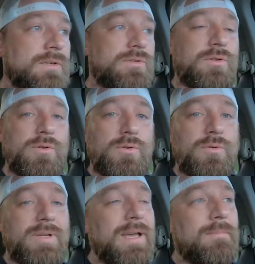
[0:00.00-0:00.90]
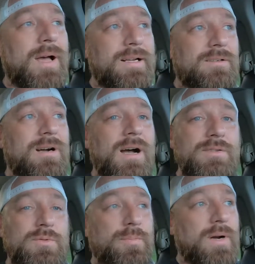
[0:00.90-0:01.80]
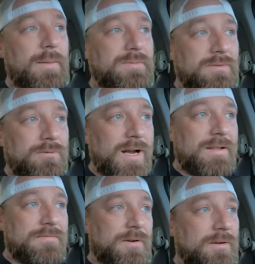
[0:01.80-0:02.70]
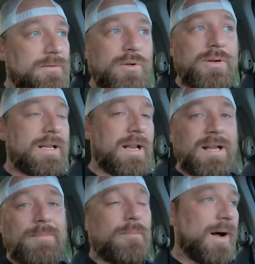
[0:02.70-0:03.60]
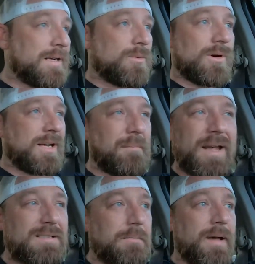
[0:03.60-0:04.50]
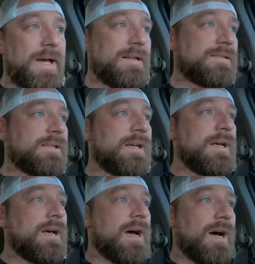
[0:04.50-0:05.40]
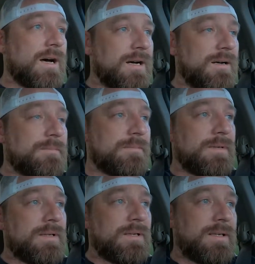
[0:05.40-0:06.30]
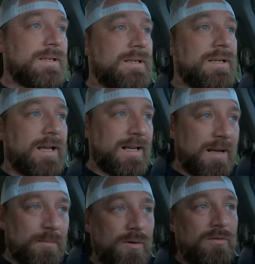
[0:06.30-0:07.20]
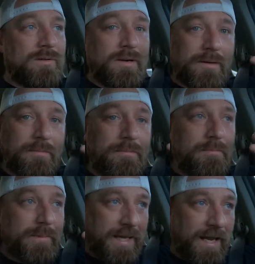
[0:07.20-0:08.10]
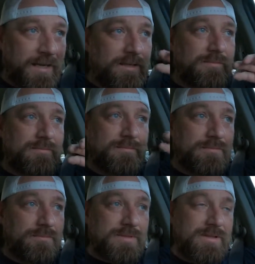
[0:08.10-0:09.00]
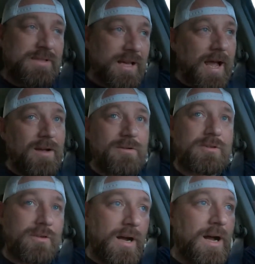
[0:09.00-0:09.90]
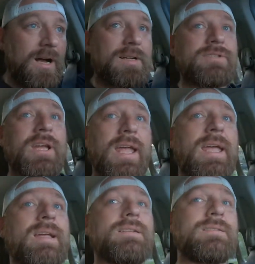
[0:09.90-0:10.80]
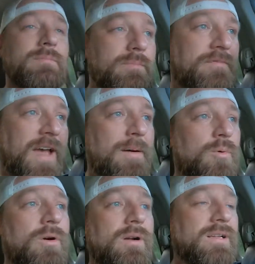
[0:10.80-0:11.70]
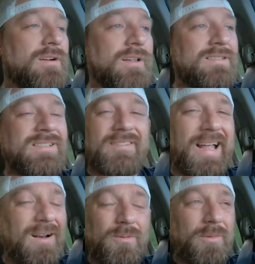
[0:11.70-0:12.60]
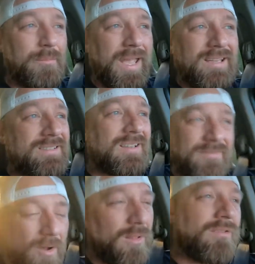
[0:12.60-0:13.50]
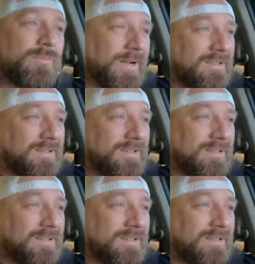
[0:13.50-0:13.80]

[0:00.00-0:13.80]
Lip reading: to get my garage prepped and ready for doing any type of body work. It makes a mess. And I'm more of a mechanic style garage and fab work and all that stuff. I don't want paint stuff all over my